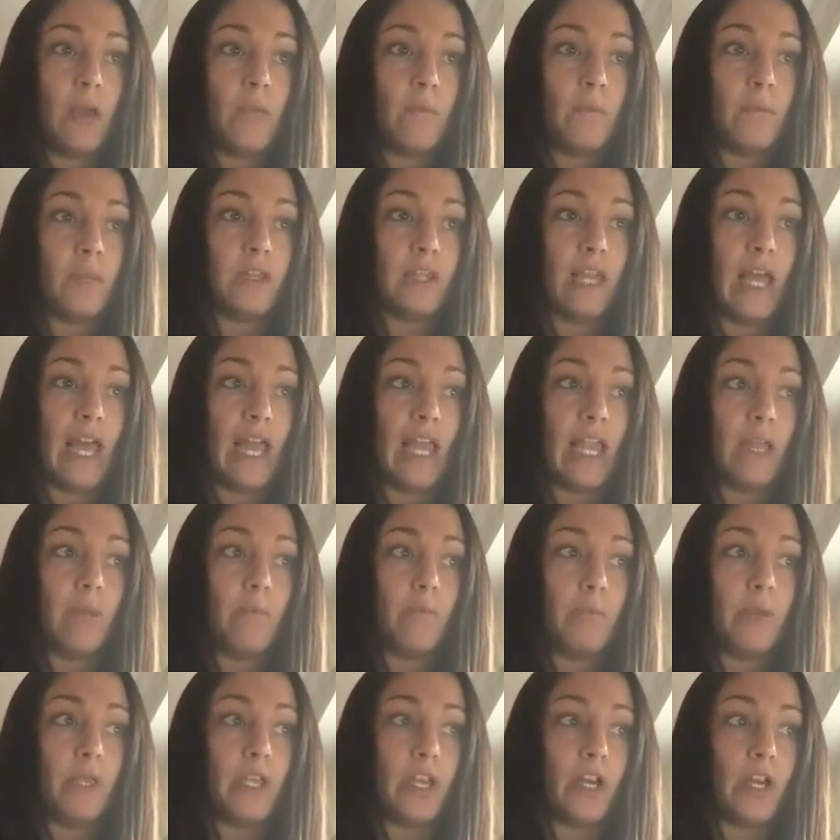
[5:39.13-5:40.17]
play,
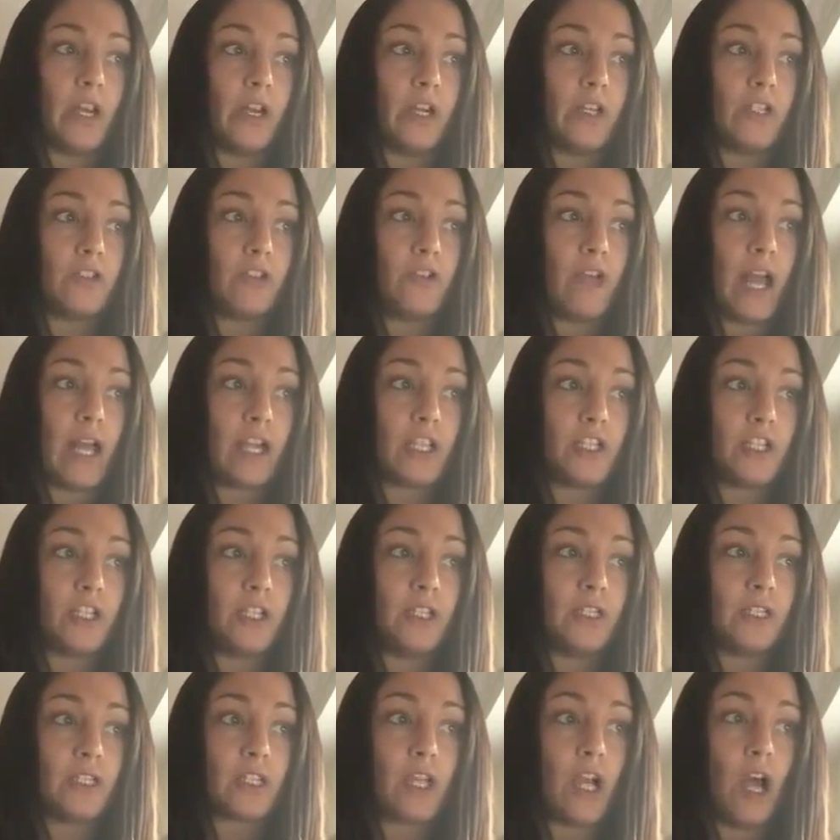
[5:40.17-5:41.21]
peer
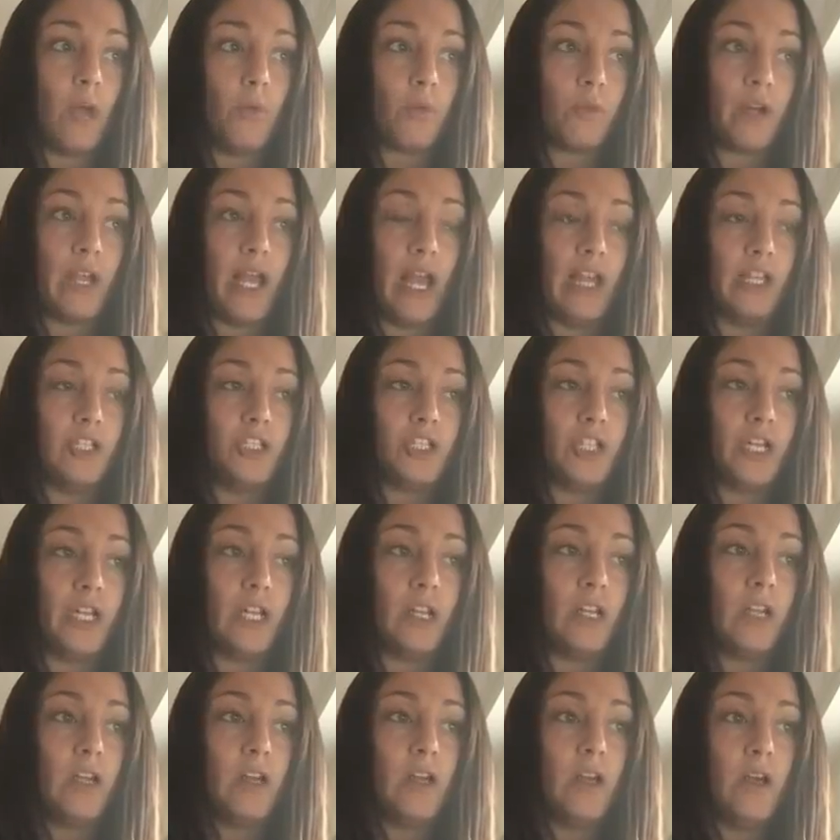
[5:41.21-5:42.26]
interactions,
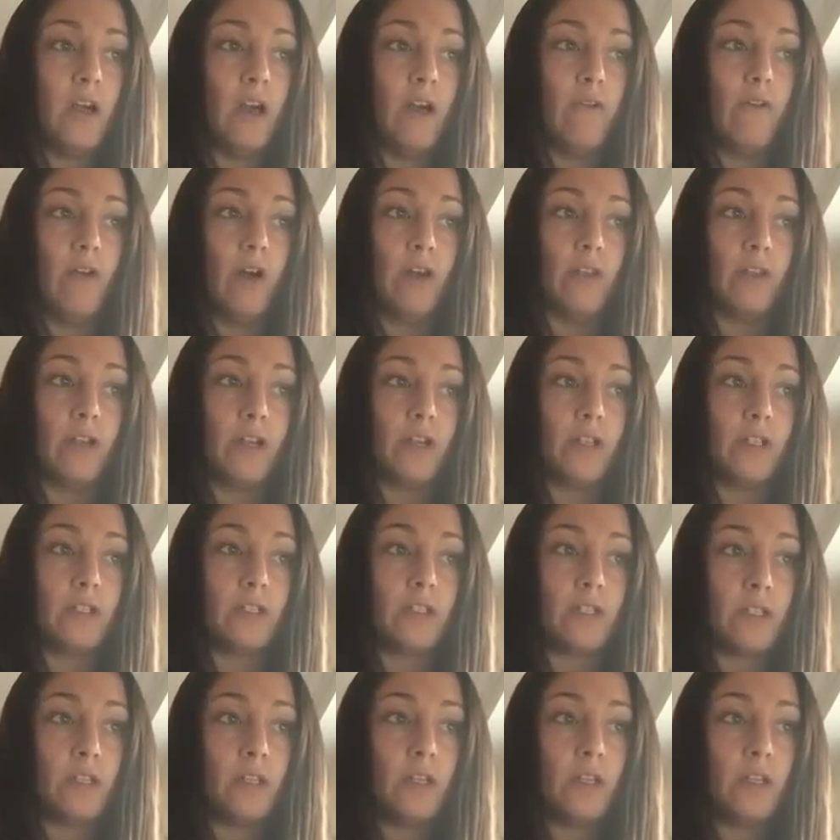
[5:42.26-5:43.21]
comprehension of others,